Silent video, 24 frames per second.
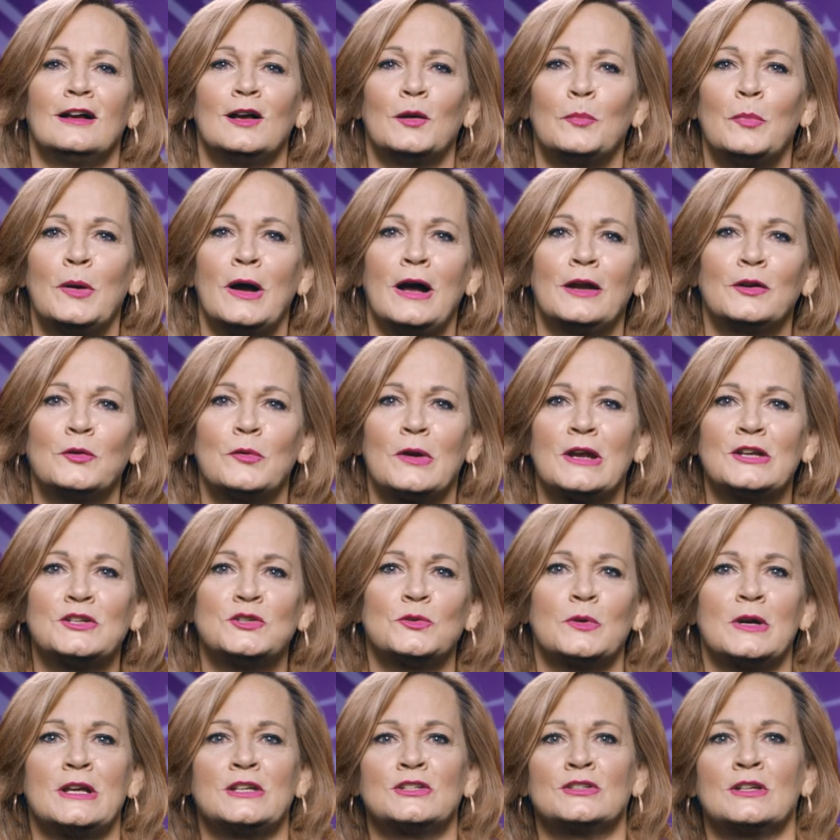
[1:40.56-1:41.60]
Upon
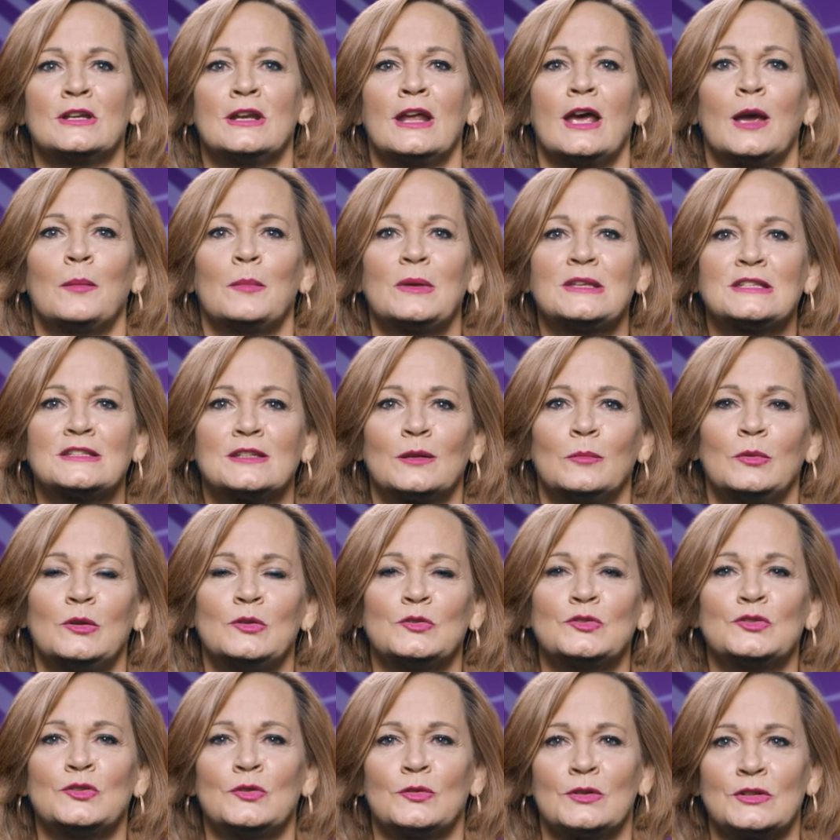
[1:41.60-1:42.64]
graduation, MSW
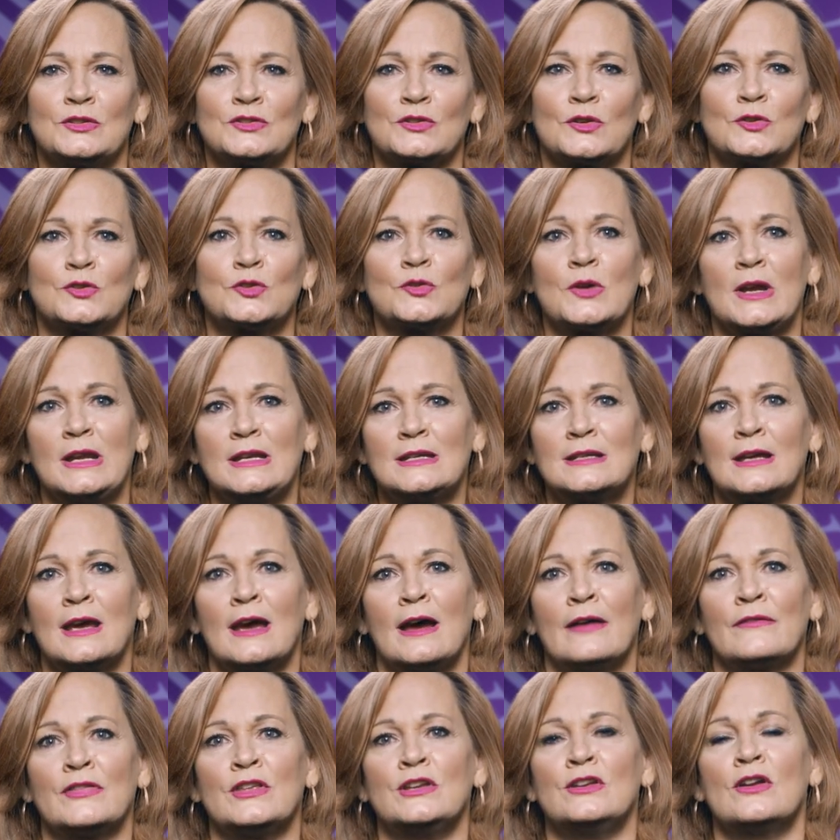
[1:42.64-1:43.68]
students are trained to
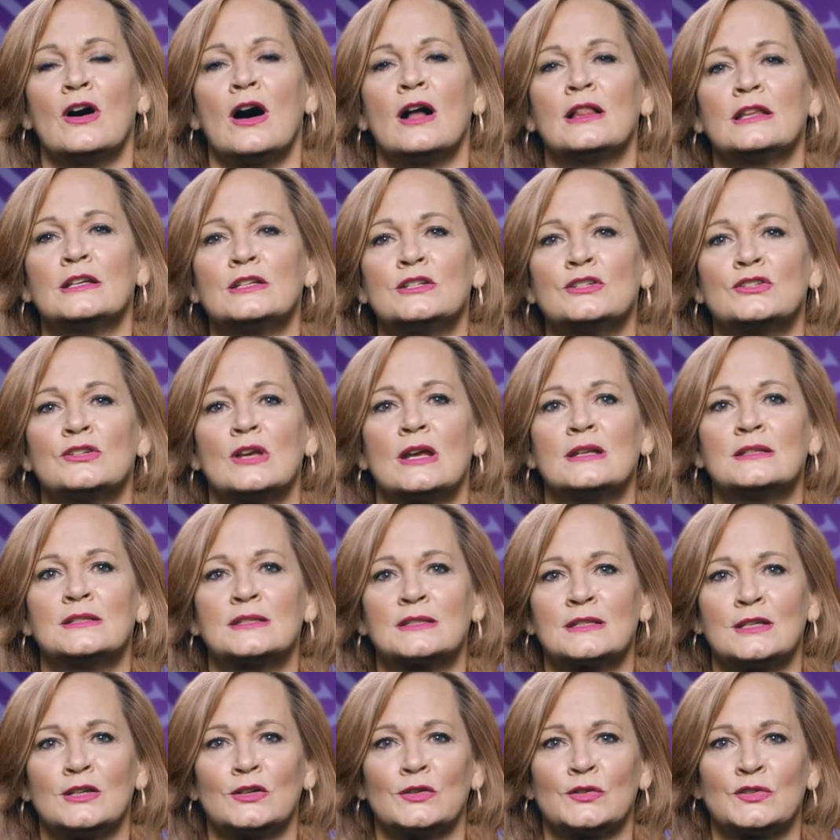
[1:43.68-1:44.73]
have the knowledge and
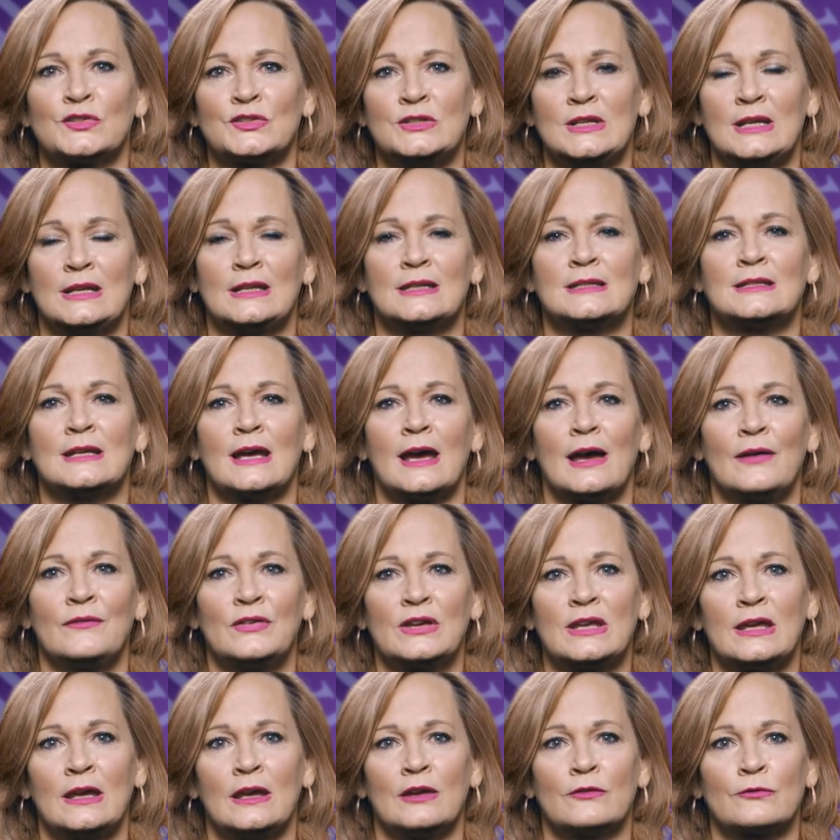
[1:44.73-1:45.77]
skills needed to
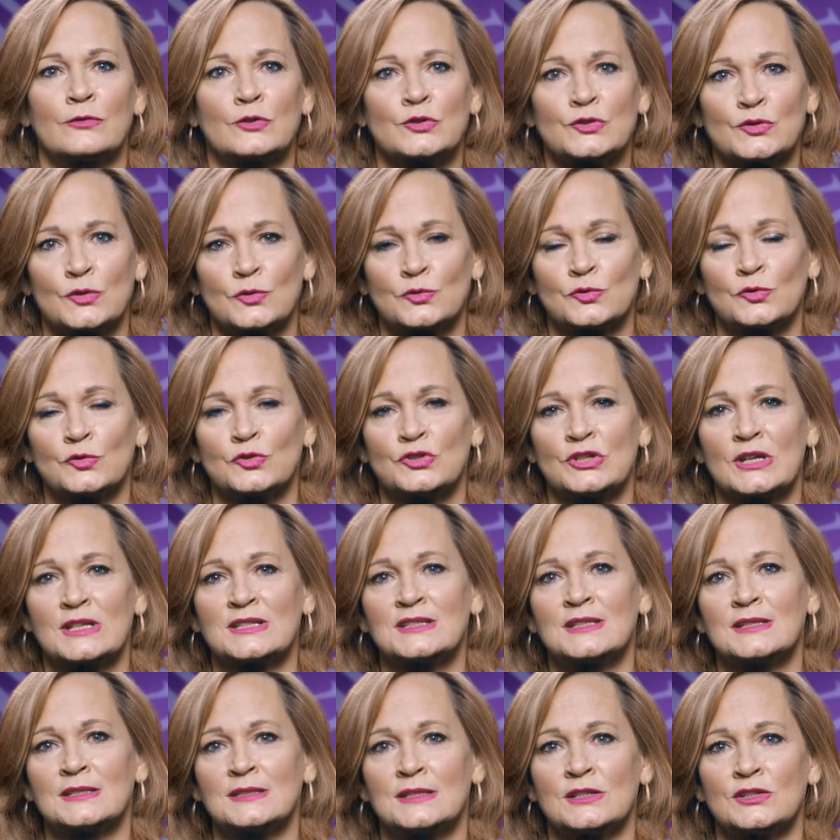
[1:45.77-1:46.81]
advocate for social
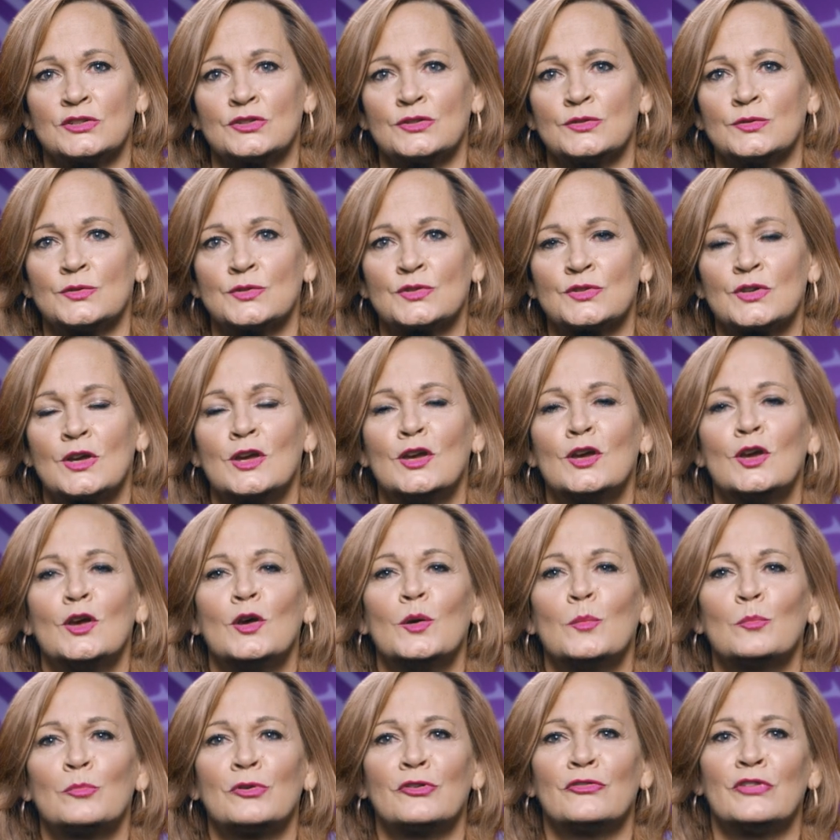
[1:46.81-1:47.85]
justice issues,
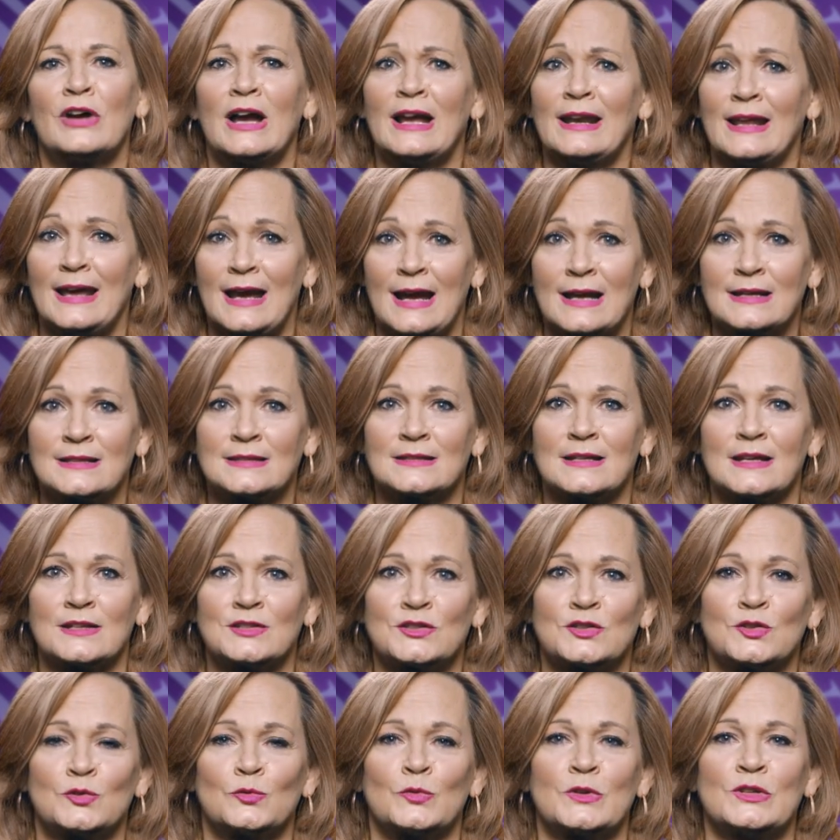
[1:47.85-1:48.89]
provide access
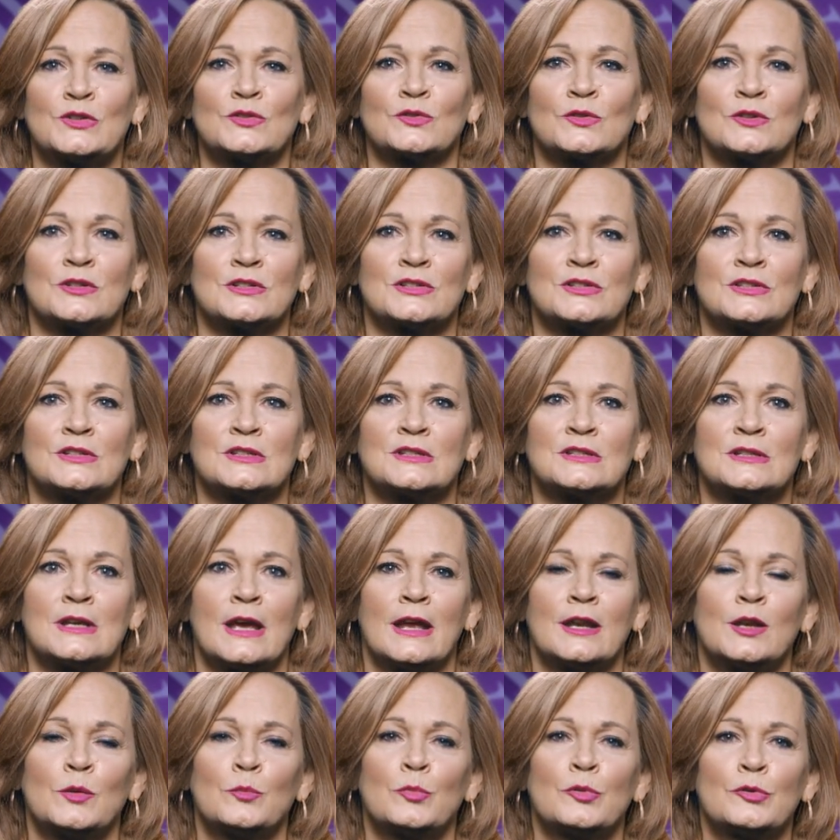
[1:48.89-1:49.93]
to resources,
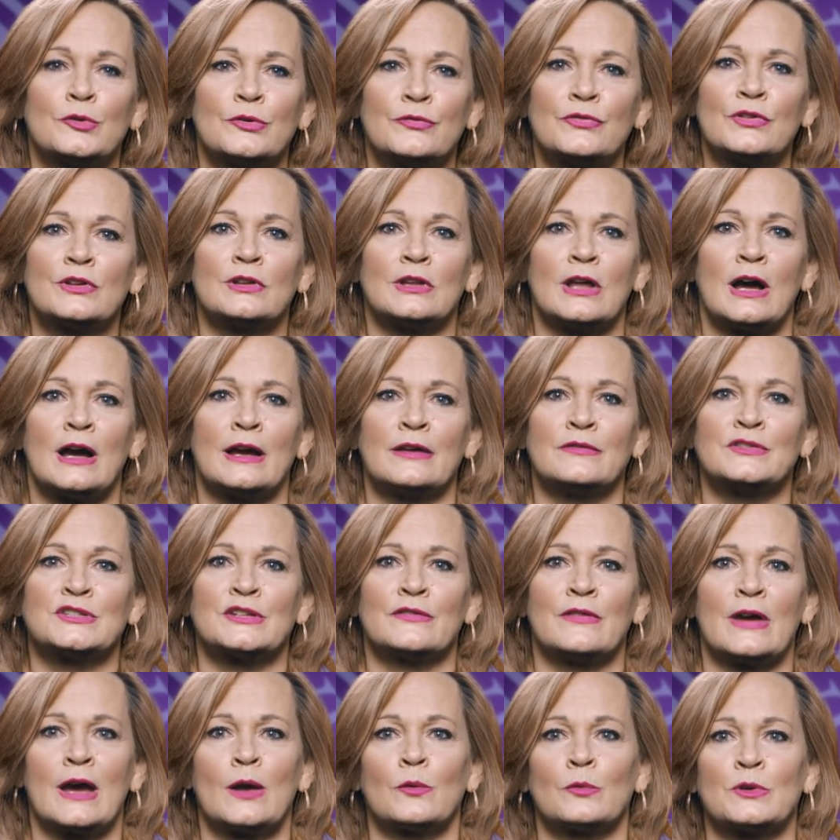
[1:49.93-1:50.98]
and improve the lives
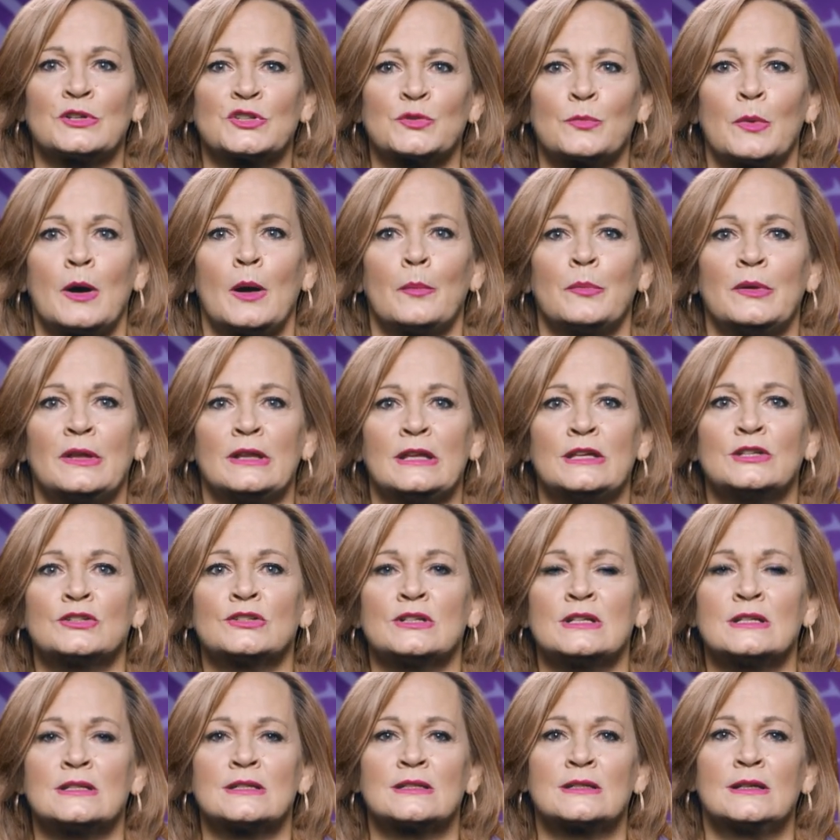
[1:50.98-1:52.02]
of at-risk
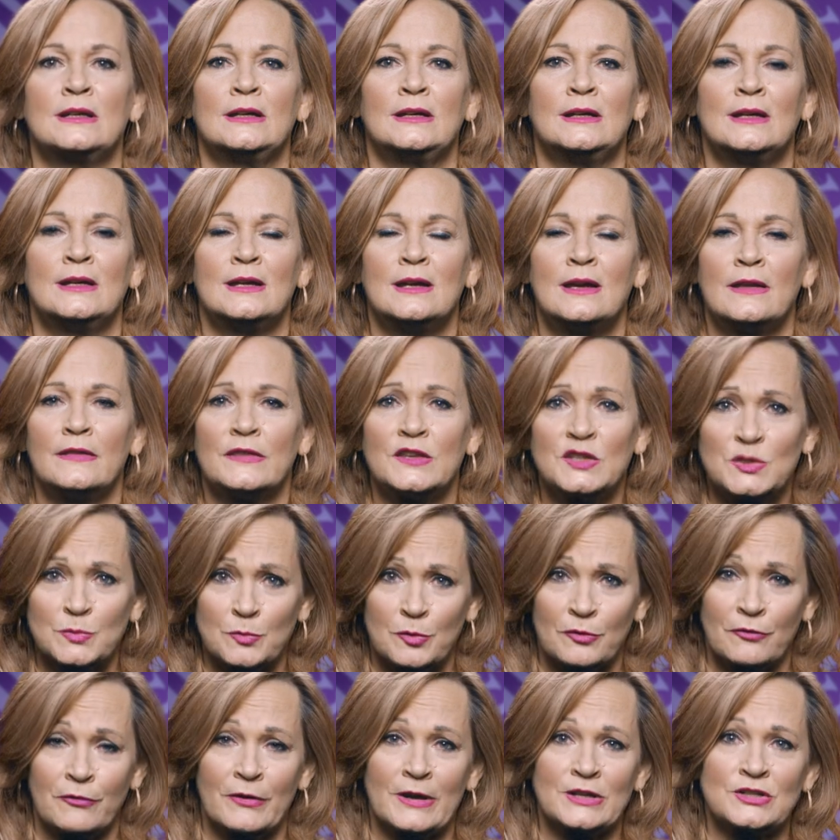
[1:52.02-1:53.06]
populations. This
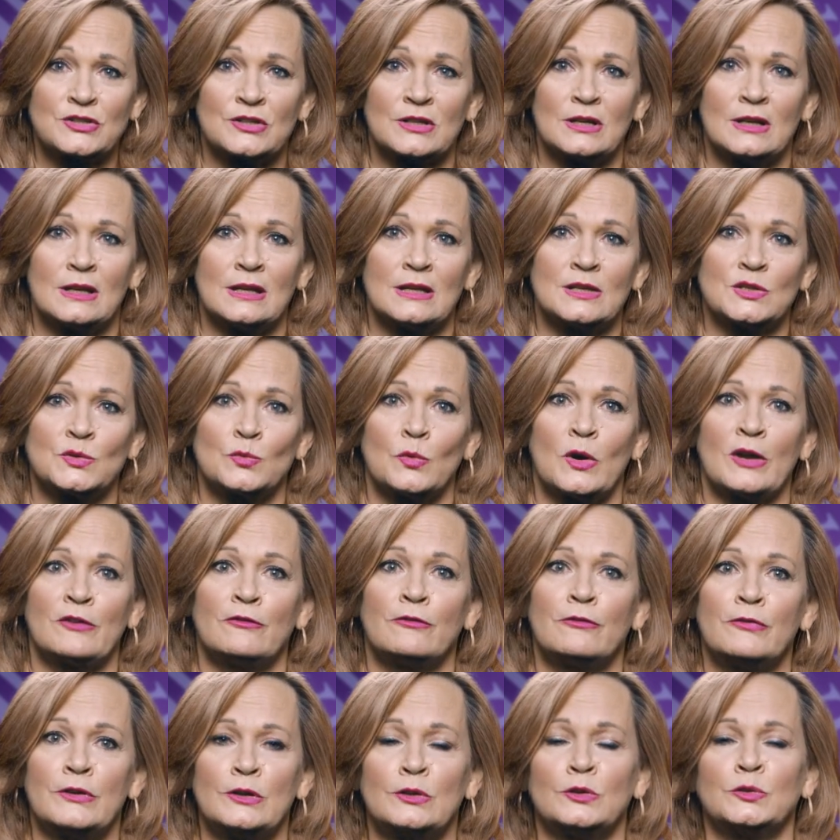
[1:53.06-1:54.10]
profession is one
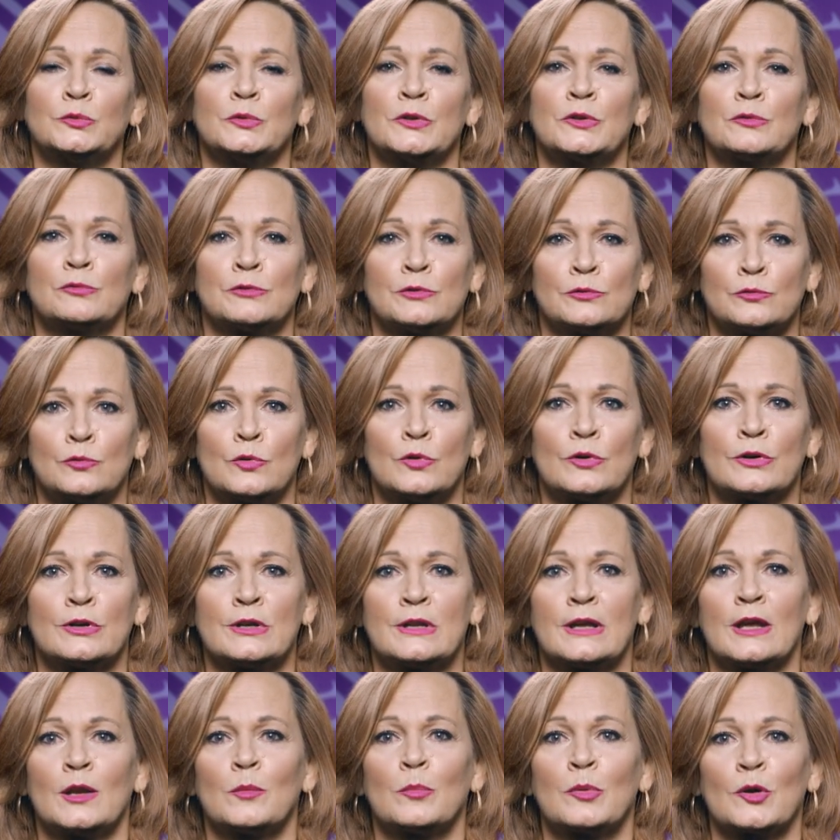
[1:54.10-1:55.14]
filled with reward
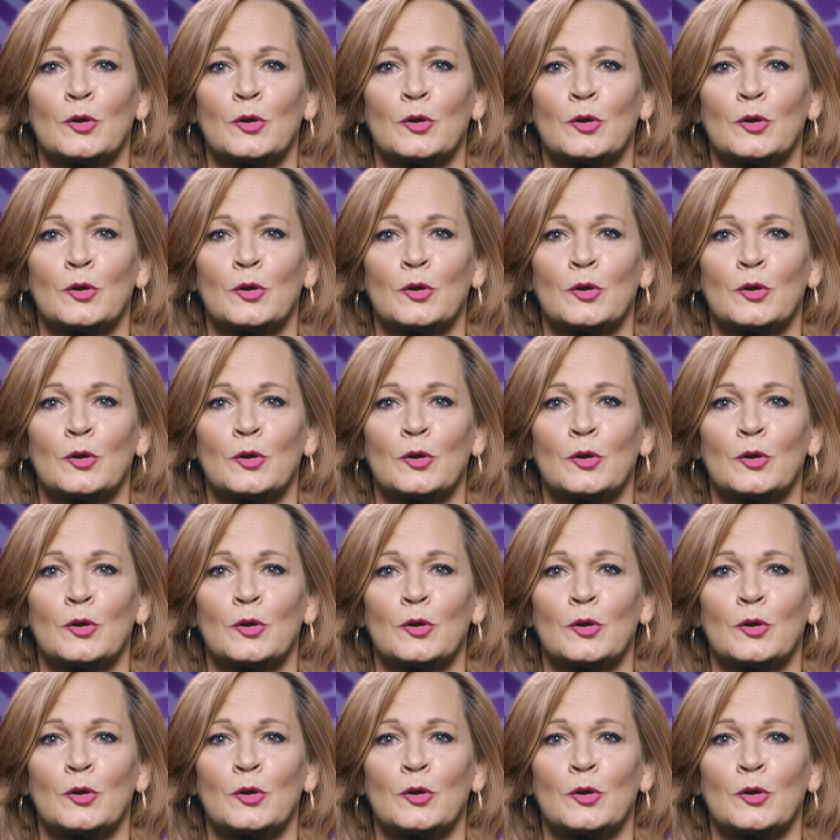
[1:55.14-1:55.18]
and